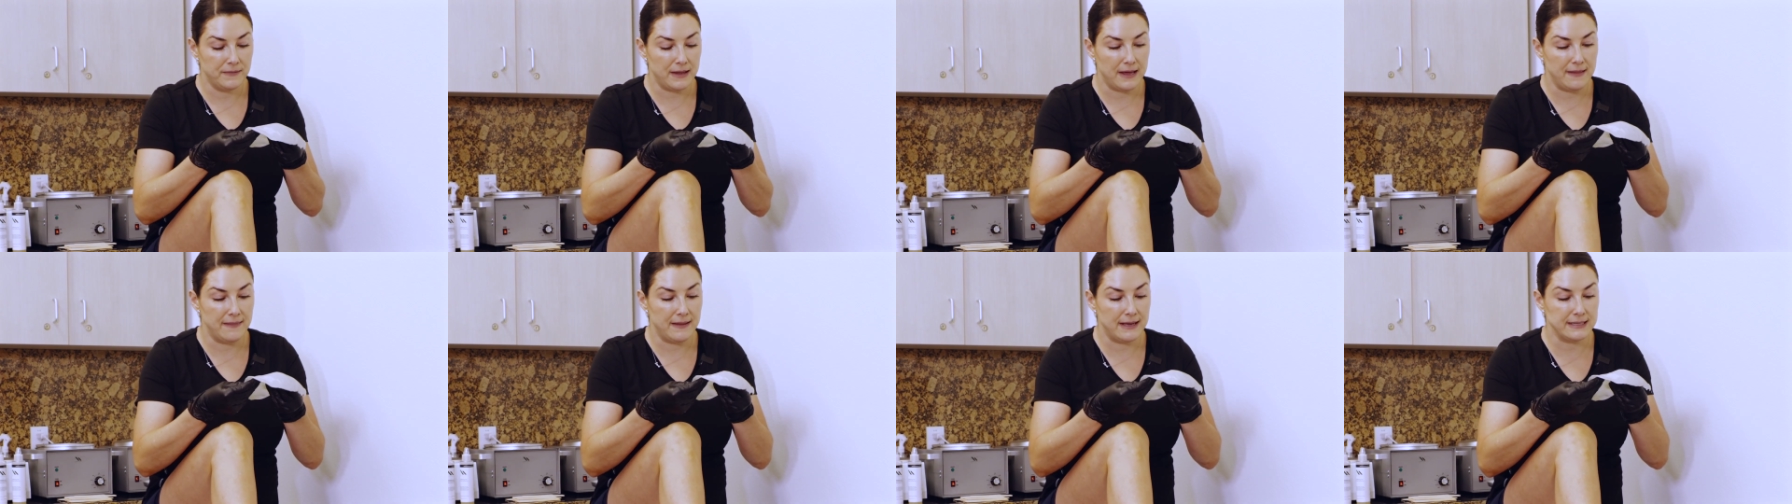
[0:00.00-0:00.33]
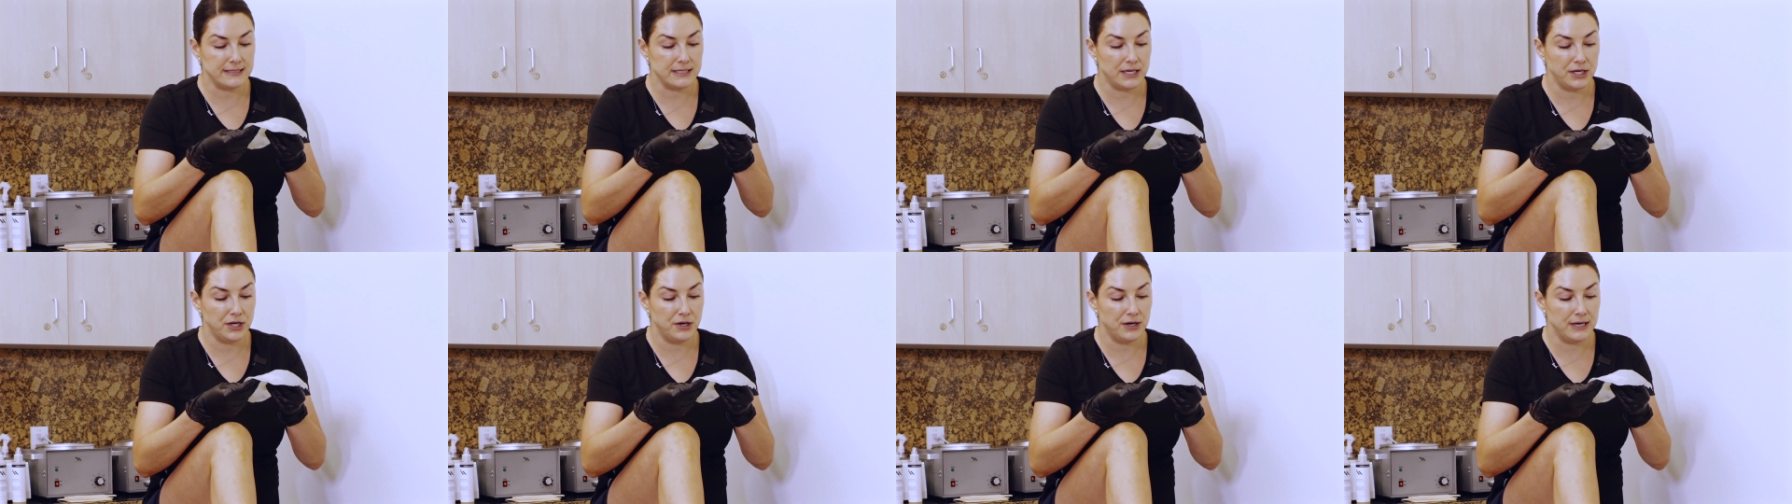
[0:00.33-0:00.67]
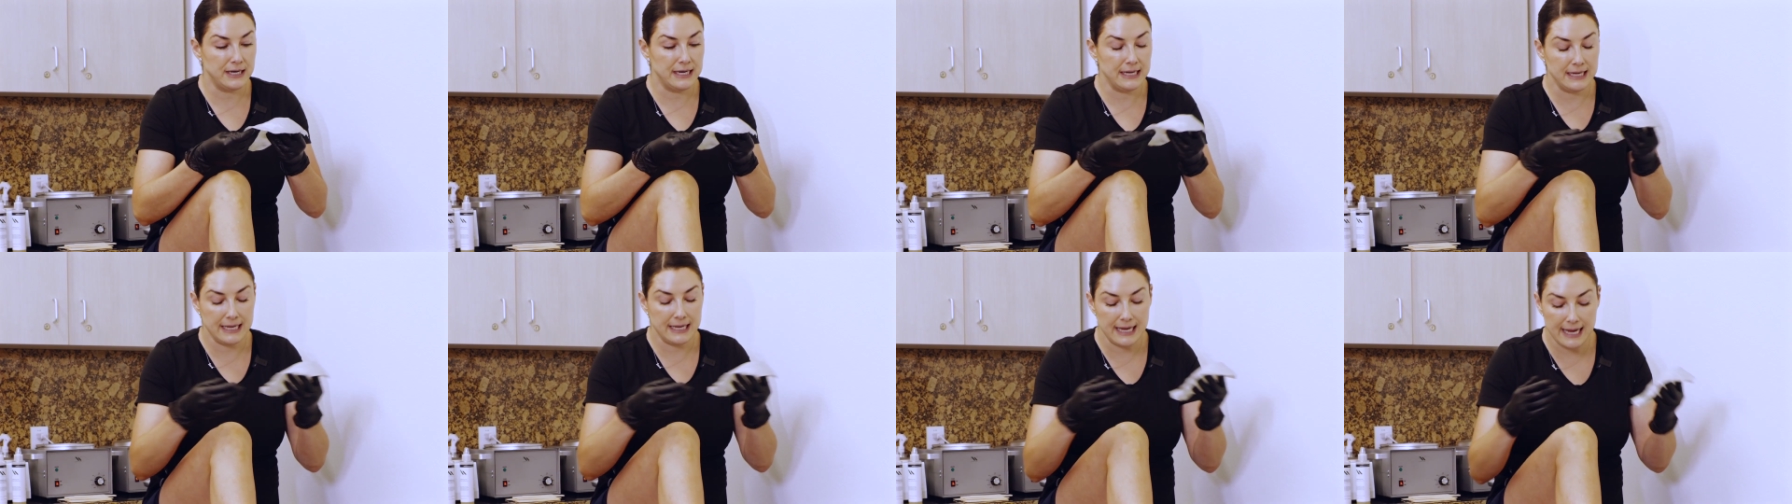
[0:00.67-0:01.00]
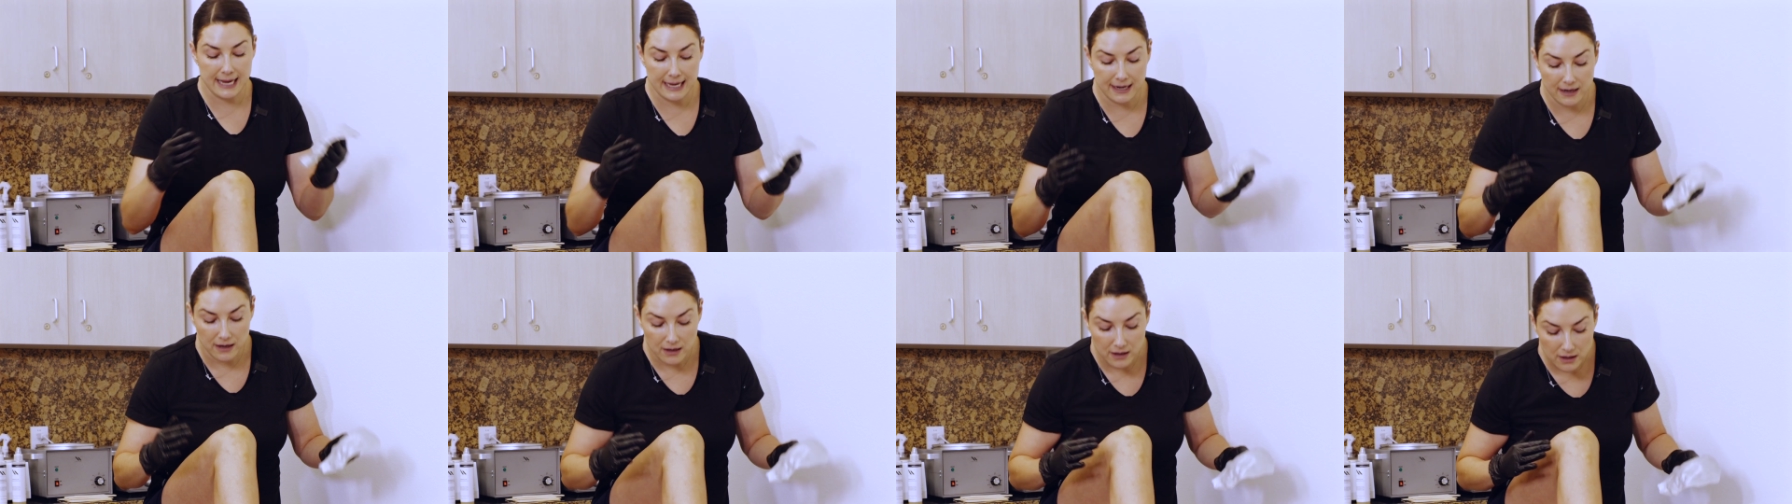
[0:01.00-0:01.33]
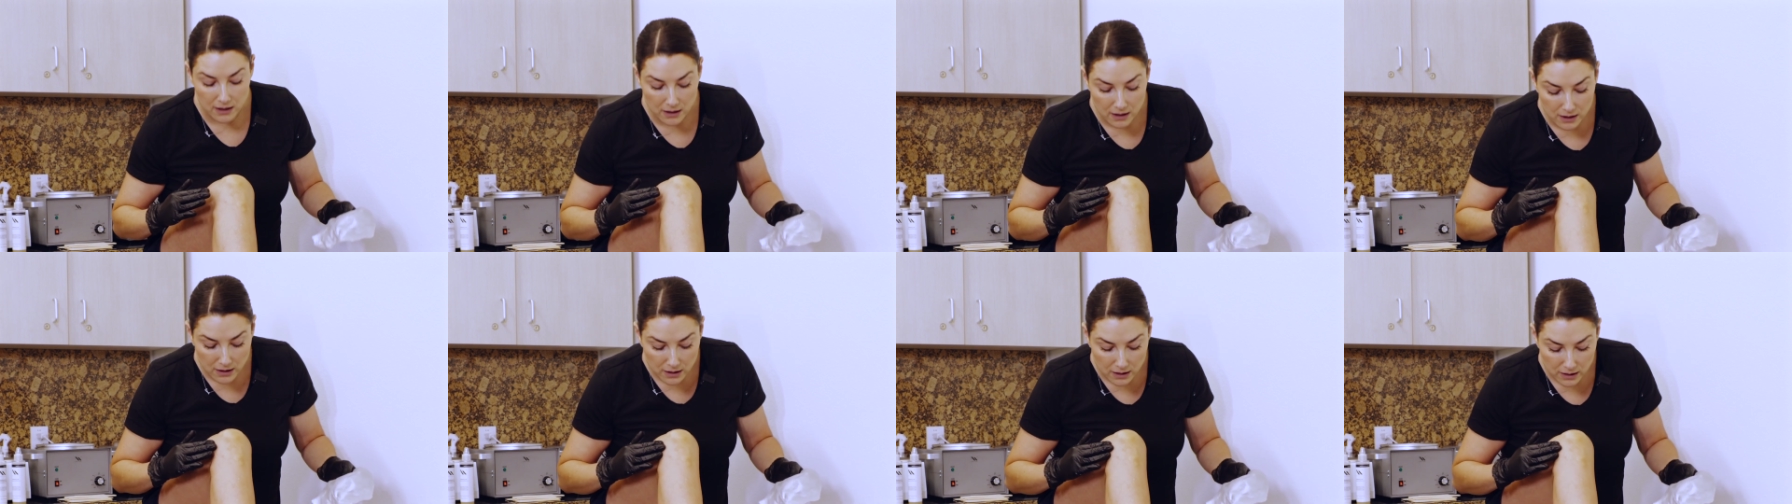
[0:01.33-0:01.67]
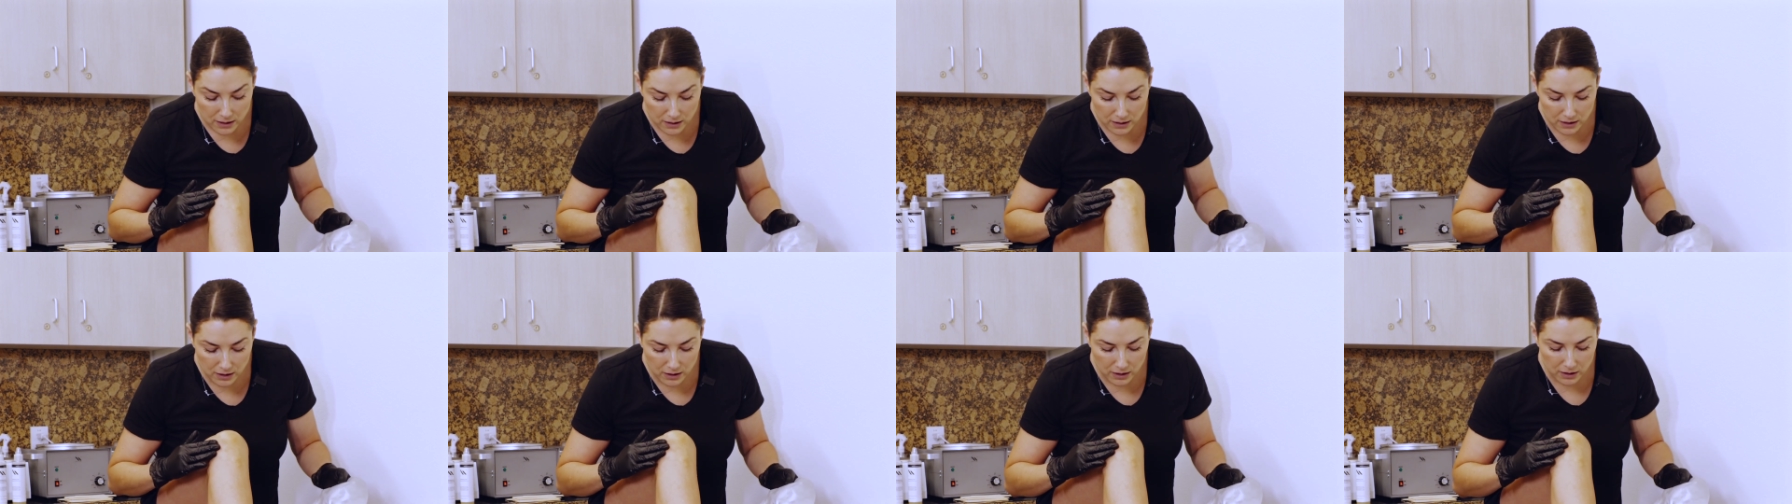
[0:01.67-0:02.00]
And that's how you're gonna get
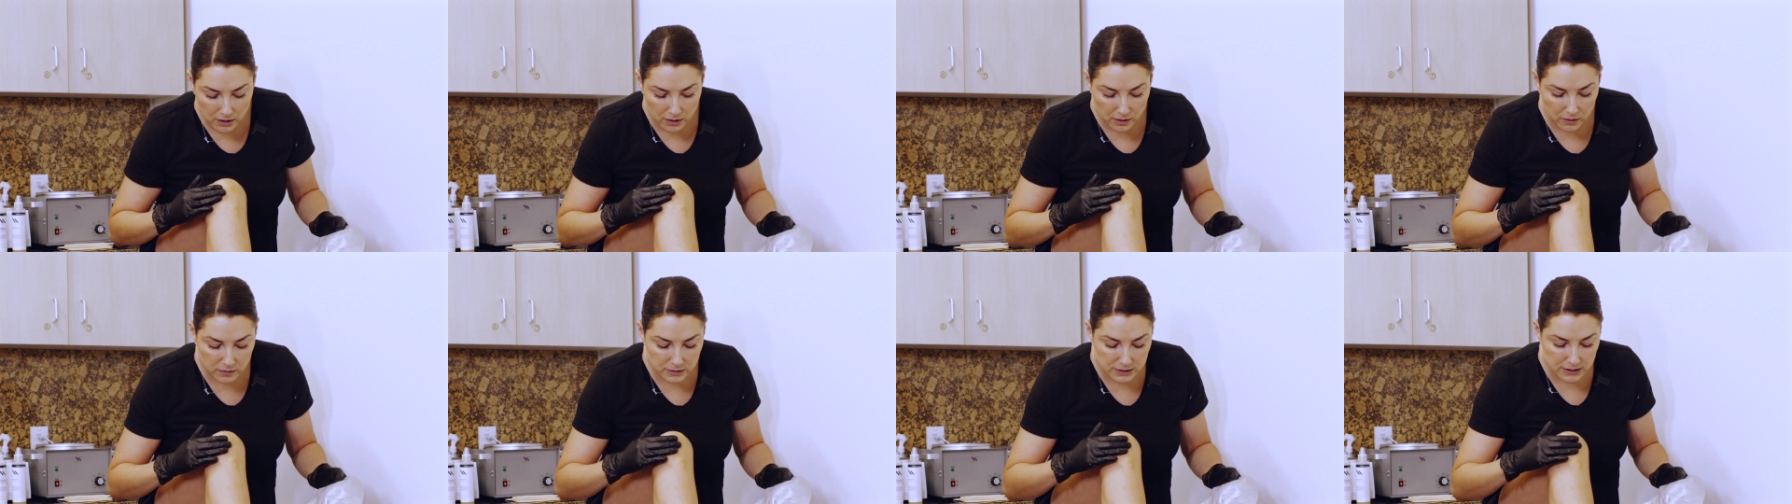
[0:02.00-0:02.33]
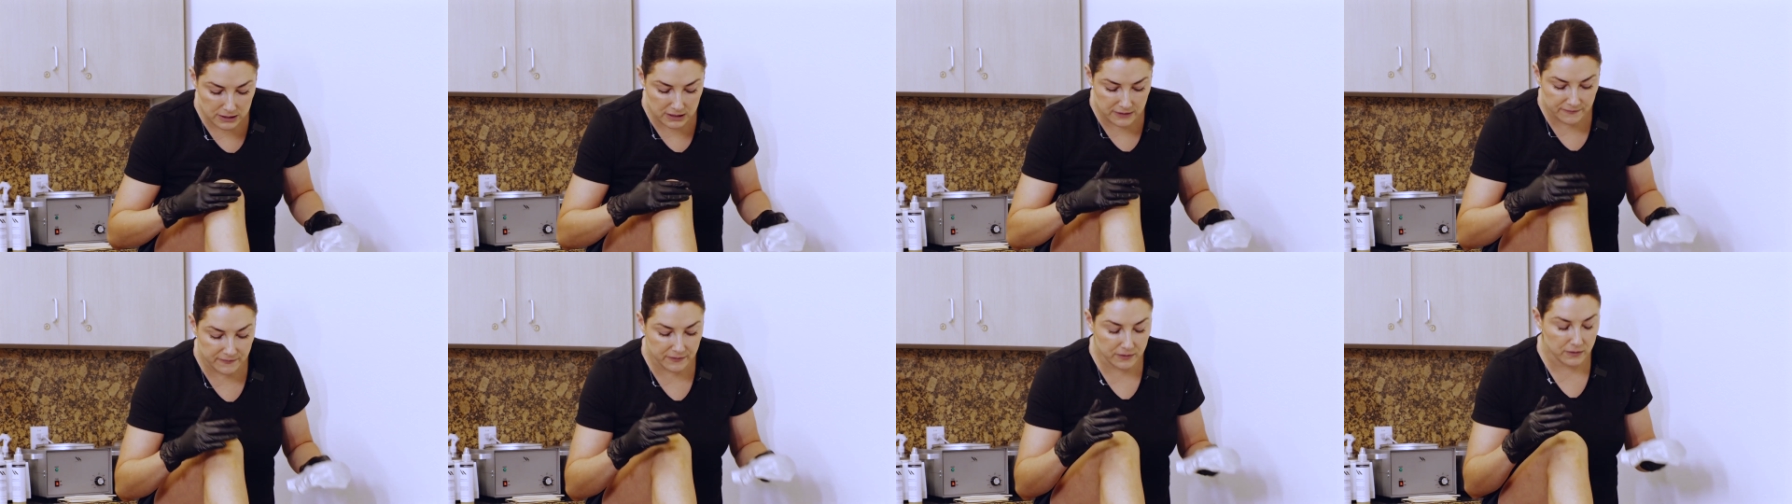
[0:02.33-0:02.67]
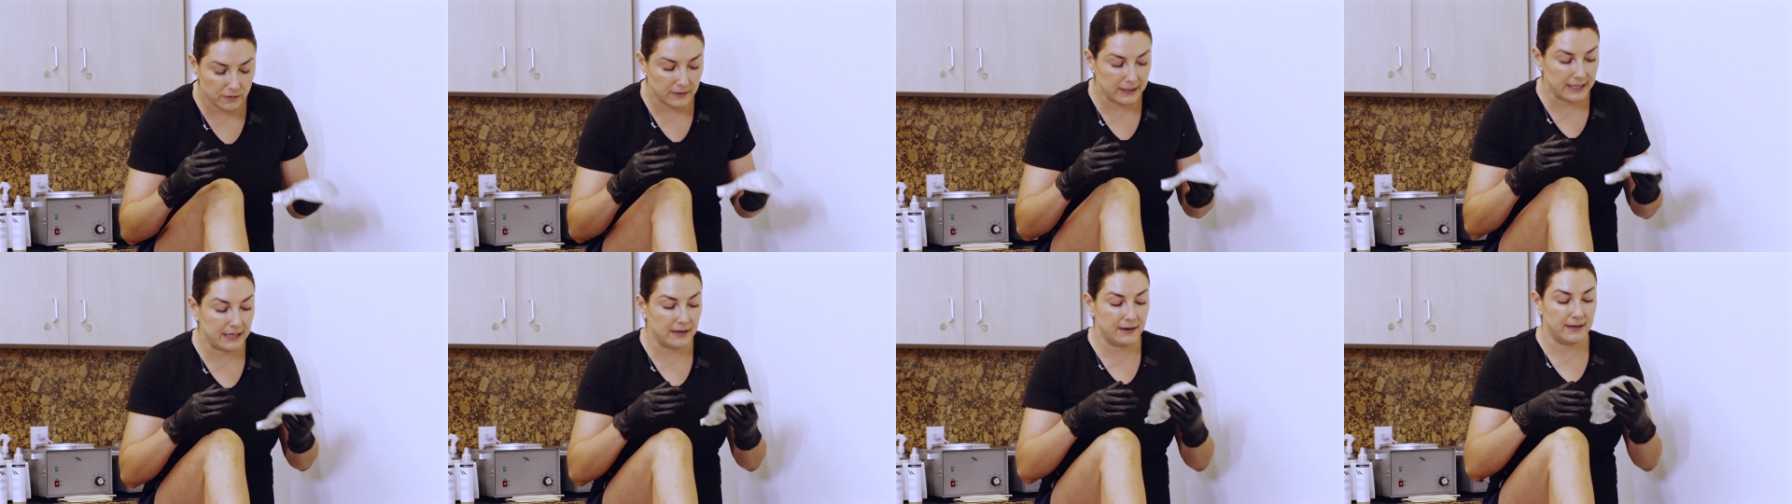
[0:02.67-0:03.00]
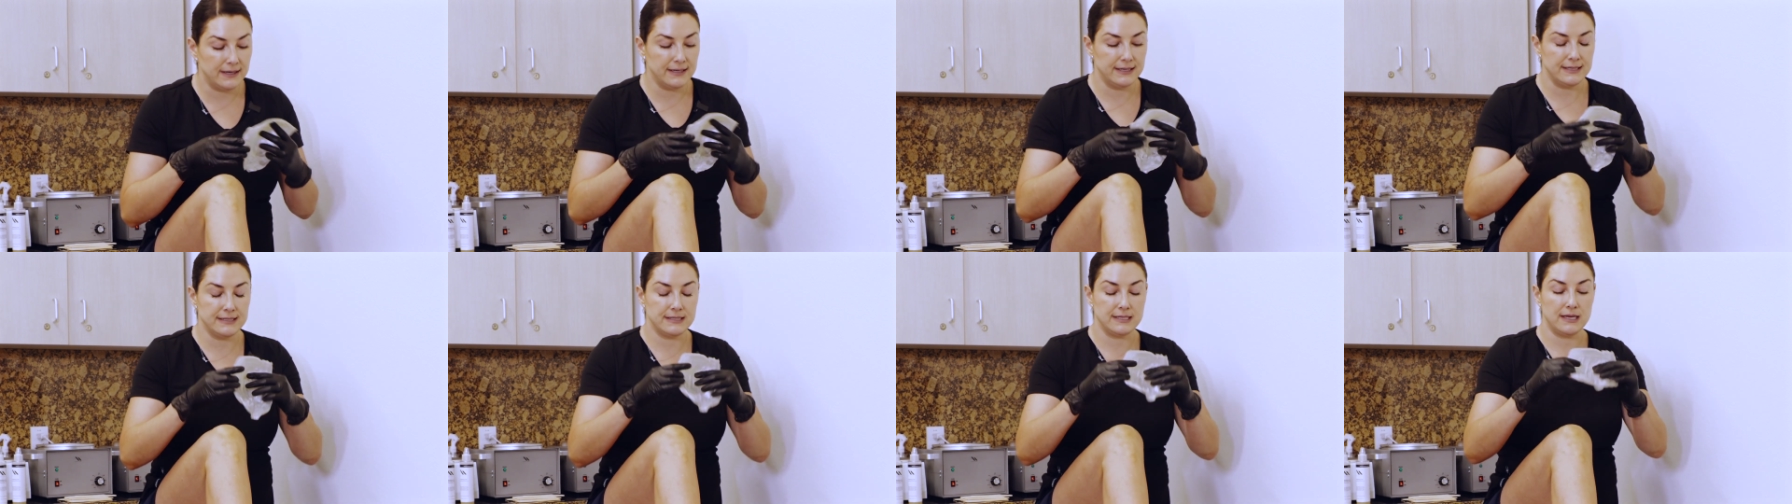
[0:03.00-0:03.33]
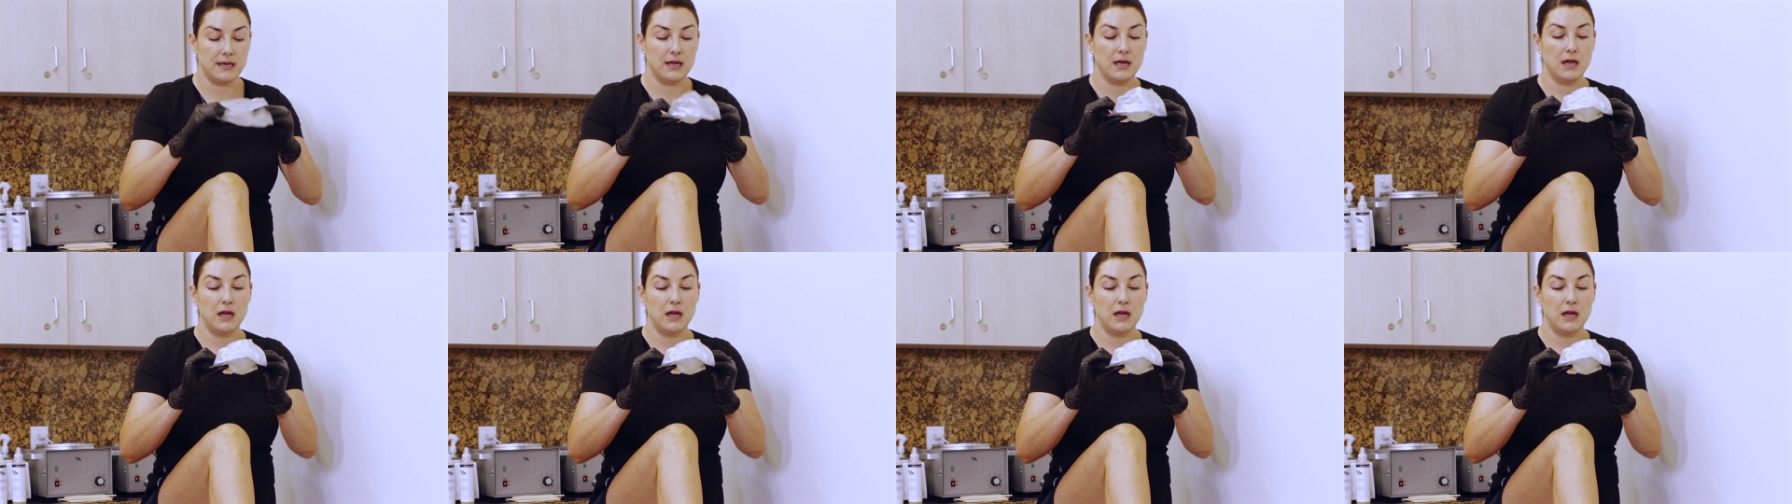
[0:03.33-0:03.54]
those difficult areas.